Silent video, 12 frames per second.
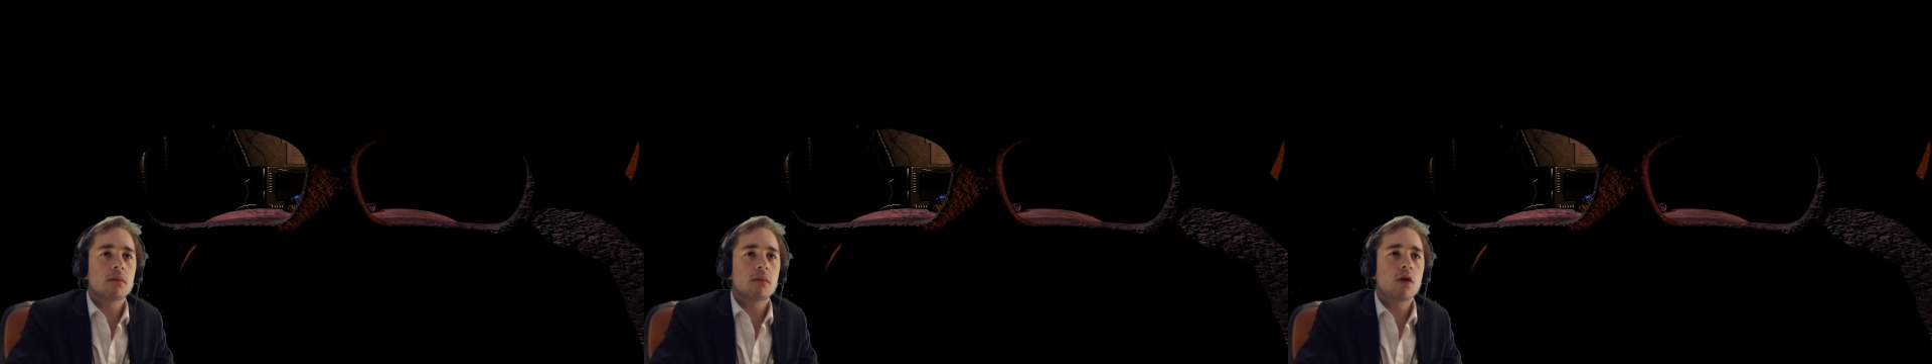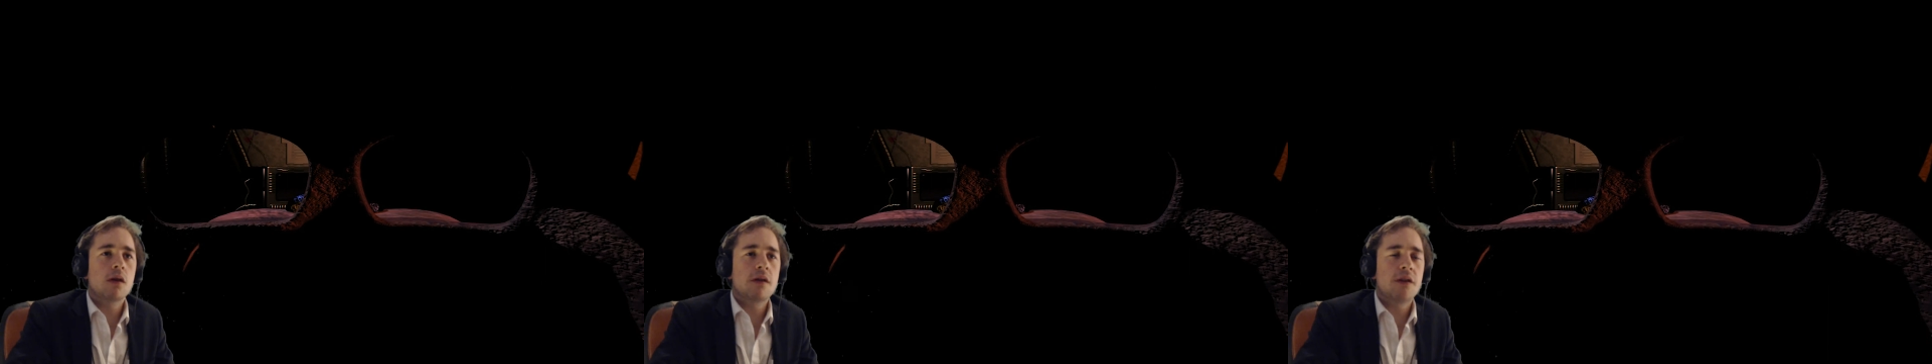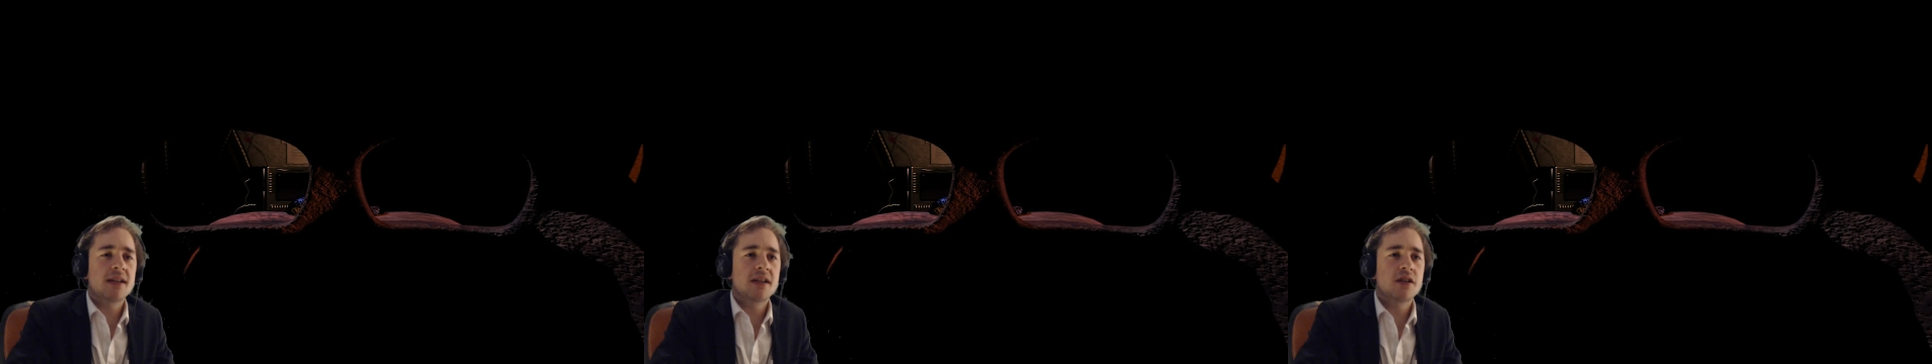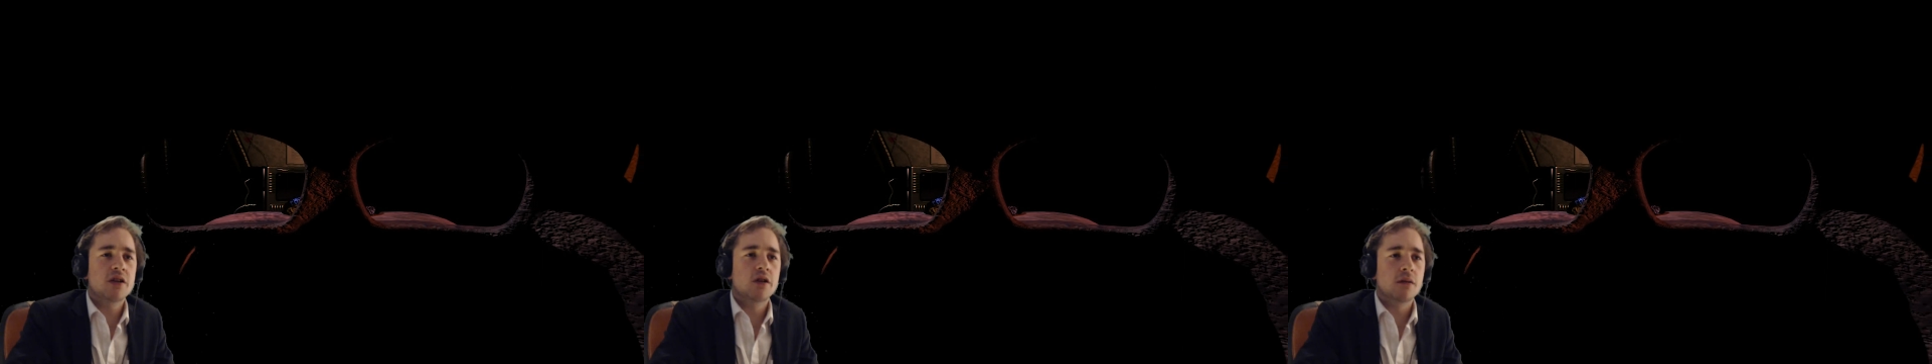who
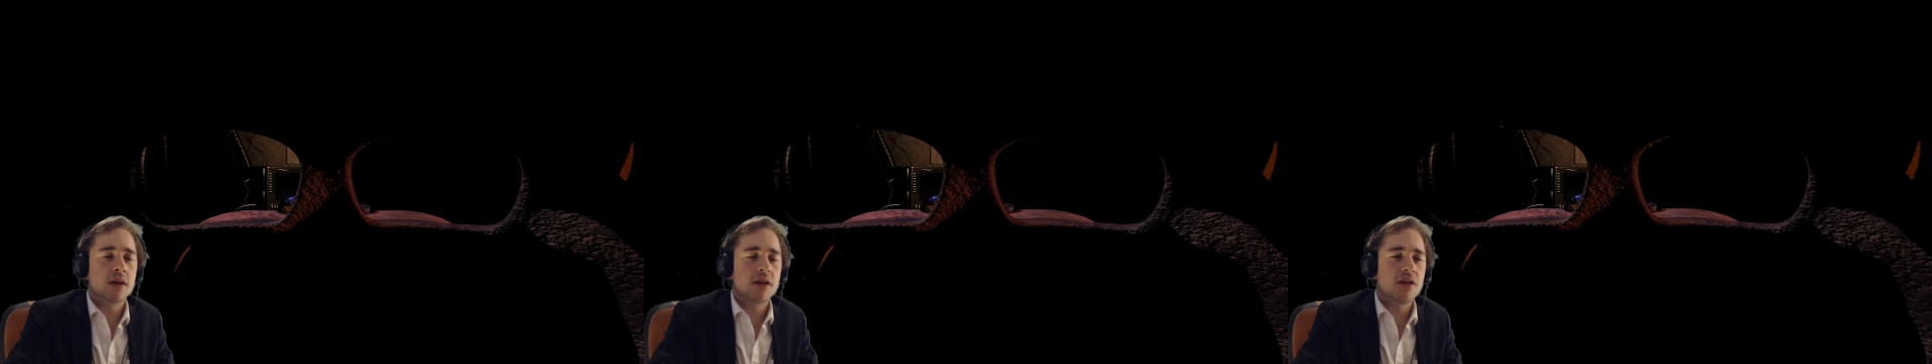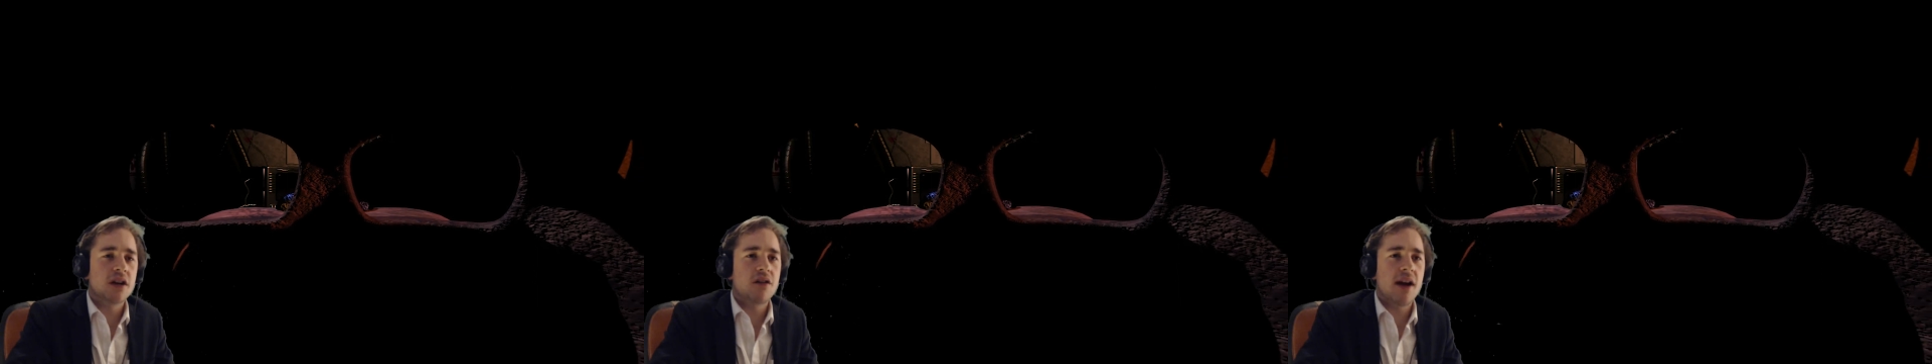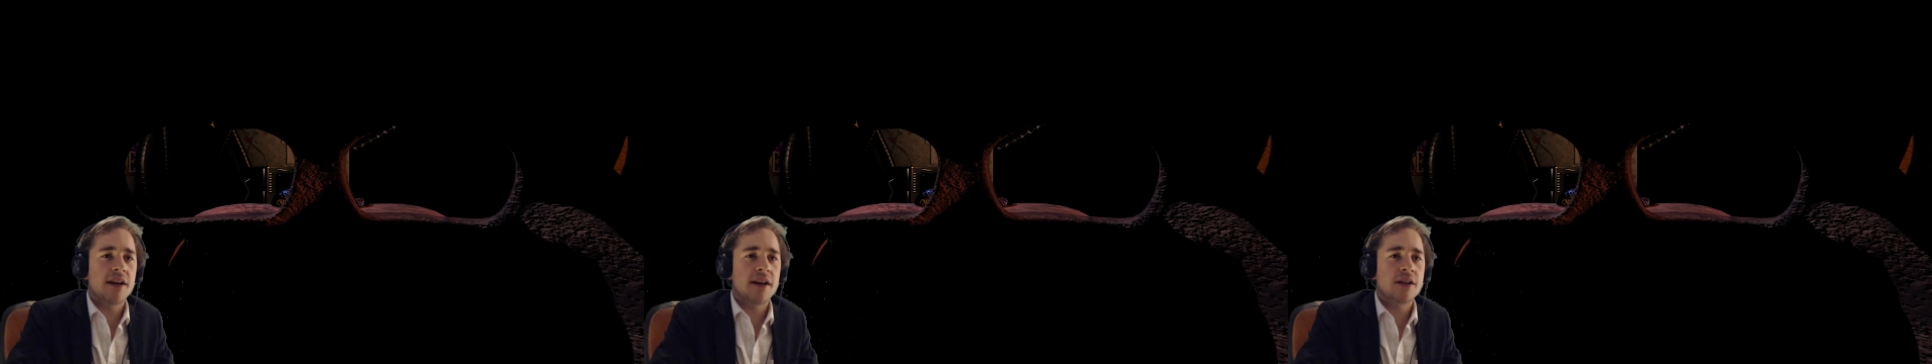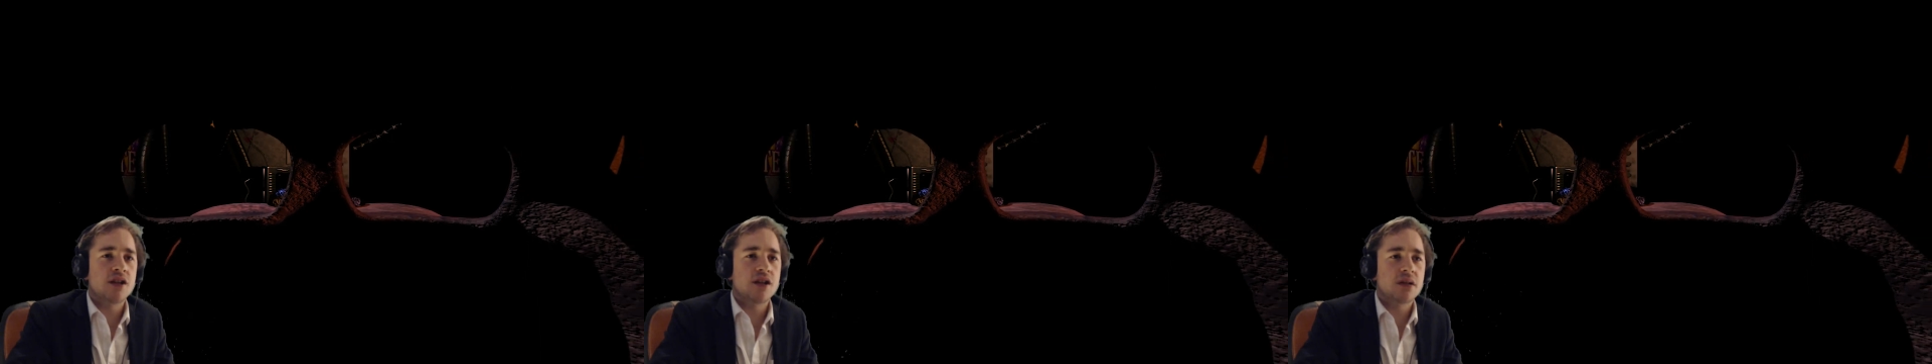invited you? You're
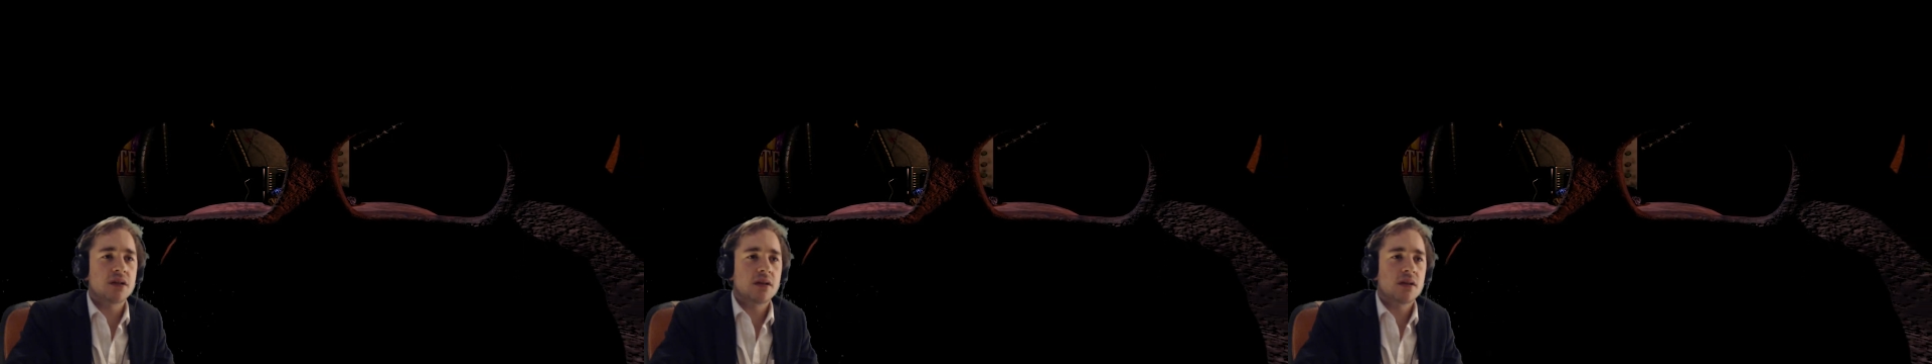underage.